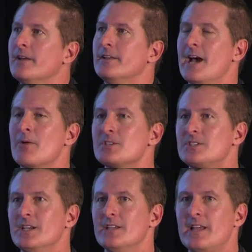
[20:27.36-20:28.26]
Now we're
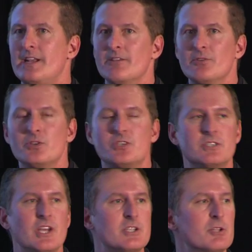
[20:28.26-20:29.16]
seeing that evolution
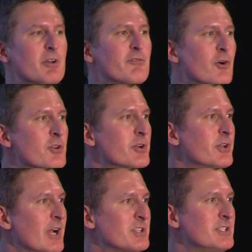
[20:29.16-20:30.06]
change a little bit further, and
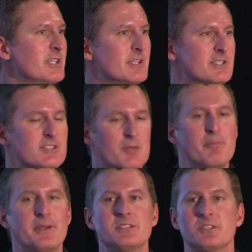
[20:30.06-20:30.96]
you're actually seeing this as a
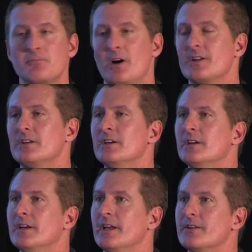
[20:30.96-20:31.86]
business model,
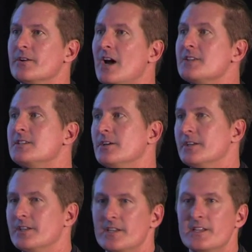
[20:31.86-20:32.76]
and they're not
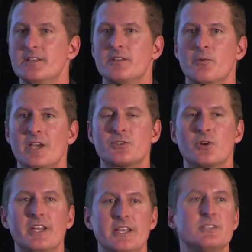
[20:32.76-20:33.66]
selling it. The
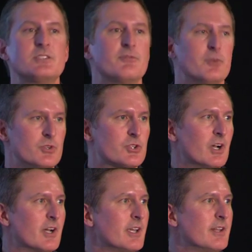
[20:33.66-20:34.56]
restaurant is the food
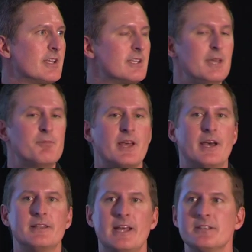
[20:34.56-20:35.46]
truck, and they keep
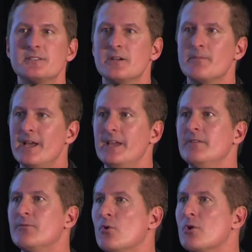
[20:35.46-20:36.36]
that, and that is their
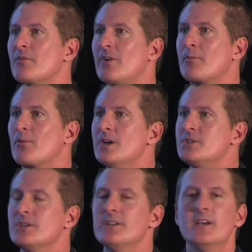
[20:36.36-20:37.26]
main form of
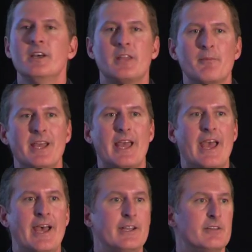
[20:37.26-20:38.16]
operation. They may
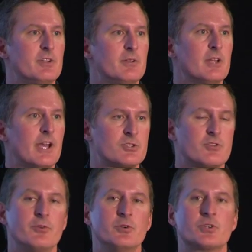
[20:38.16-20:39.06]
add even extra
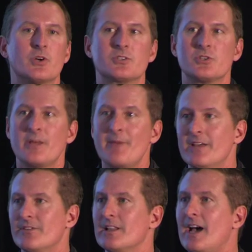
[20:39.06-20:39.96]
food trucks, or they may
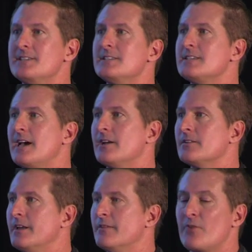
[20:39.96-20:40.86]
even license out
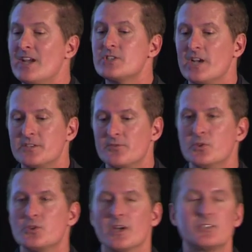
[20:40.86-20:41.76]
and franchise
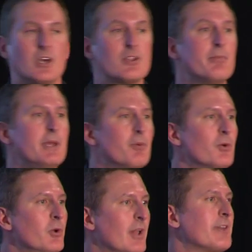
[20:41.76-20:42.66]
food trucks to other people
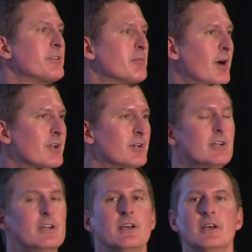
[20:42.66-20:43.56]
who like their model.
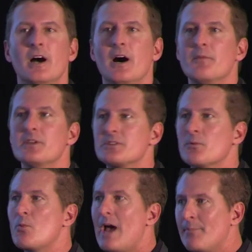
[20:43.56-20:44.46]
It's a
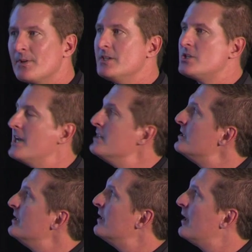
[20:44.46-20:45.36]
rapidly
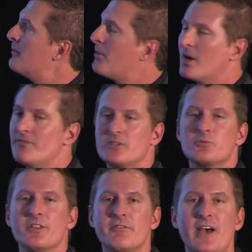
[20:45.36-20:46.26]
changing part of it. It's
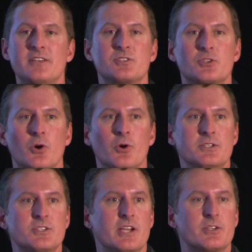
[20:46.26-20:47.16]
one of the fastest growing
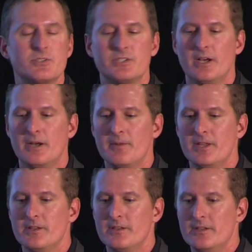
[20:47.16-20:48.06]
sectors
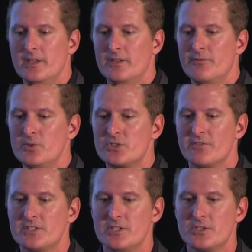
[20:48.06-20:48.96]
in the food
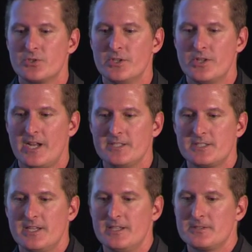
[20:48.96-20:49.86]
service industry in the United
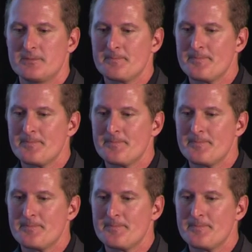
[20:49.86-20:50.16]
States.